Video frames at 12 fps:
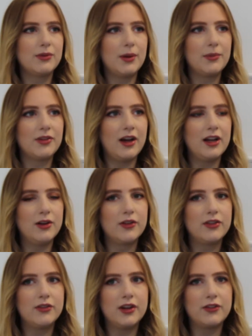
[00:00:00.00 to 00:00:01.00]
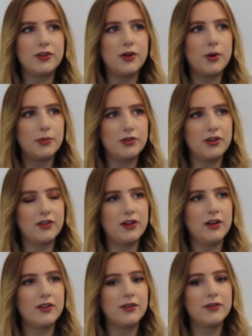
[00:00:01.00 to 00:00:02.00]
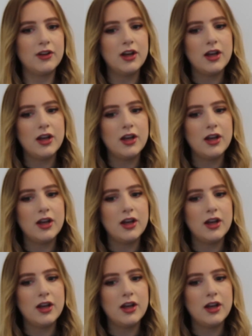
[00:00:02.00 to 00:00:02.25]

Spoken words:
website, lots of different options, loads of